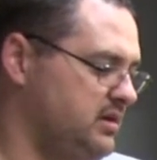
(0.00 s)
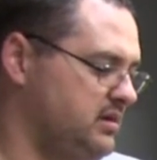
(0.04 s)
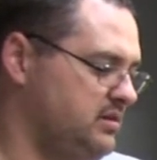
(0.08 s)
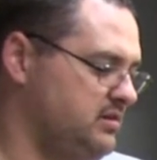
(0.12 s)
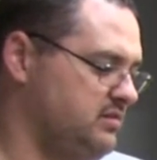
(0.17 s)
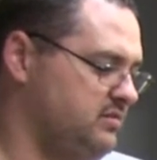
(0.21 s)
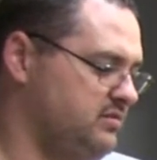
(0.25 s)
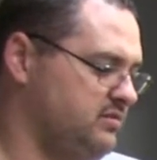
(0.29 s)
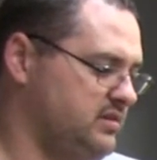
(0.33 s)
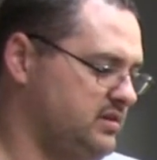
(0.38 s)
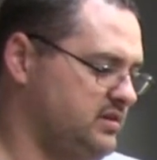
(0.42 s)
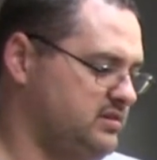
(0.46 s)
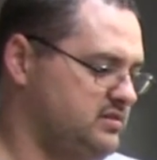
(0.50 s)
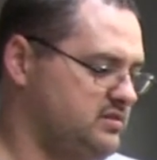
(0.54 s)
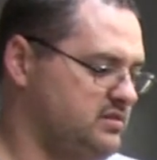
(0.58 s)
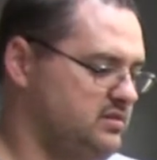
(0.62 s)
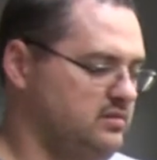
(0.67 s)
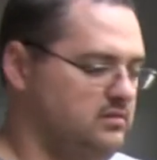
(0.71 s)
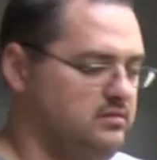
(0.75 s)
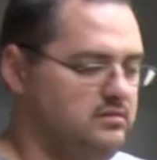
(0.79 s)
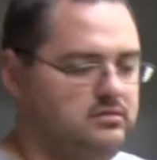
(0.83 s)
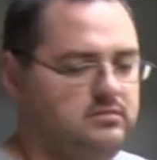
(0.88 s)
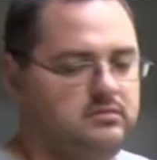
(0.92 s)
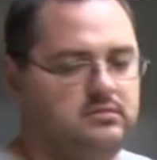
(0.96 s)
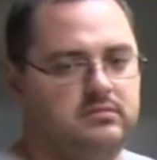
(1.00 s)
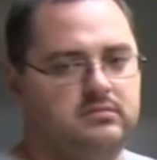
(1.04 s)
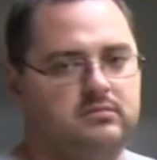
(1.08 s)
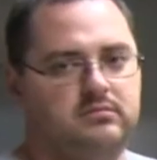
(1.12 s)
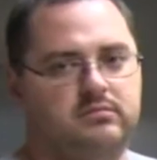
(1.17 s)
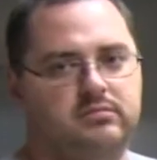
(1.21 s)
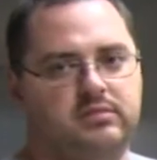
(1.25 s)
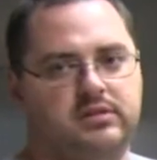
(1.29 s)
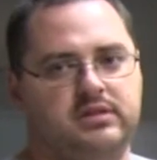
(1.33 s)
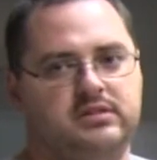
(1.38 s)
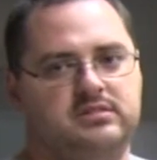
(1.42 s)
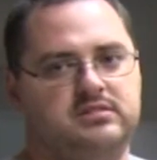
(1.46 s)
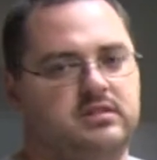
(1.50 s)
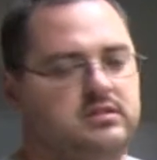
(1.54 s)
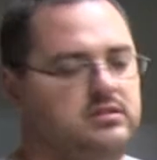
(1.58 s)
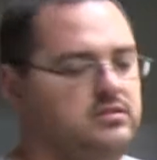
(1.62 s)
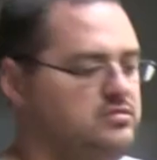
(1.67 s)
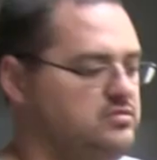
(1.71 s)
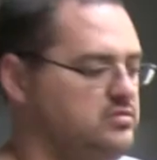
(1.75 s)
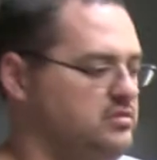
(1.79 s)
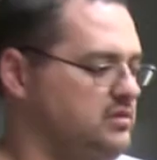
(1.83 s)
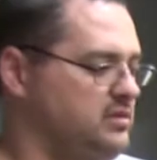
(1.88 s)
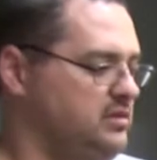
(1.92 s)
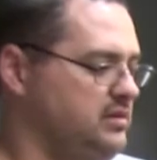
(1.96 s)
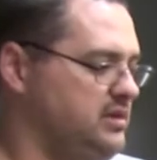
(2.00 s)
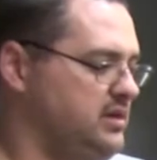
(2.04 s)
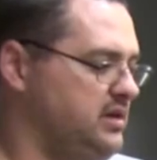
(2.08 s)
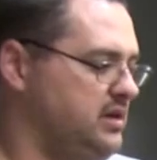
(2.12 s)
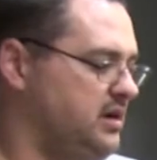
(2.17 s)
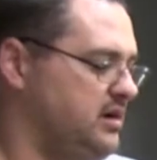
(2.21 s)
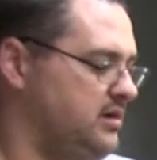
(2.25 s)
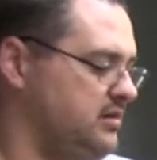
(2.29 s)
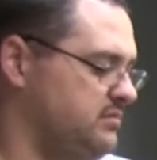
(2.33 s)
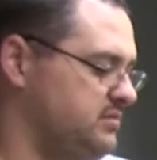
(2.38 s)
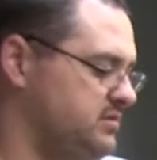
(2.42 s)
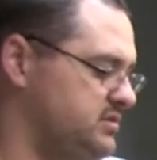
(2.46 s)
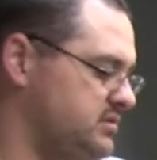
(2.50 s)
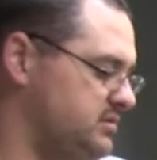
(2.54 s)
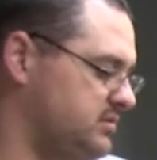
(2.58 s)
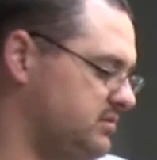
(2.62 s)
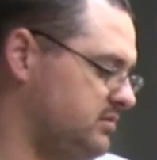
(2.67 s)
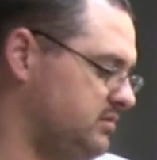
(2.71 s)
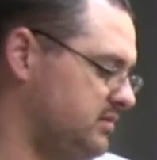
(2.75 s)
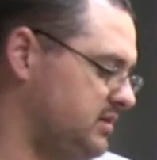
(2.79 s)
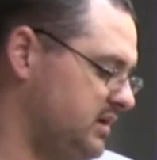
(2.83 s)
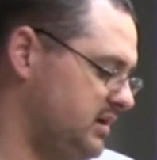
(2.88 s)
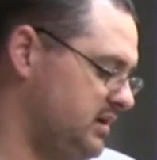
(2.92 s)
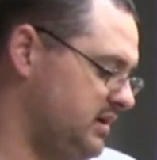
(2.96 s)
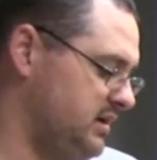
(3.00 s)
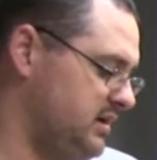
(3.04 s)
to fix the plates that usually leak on them. So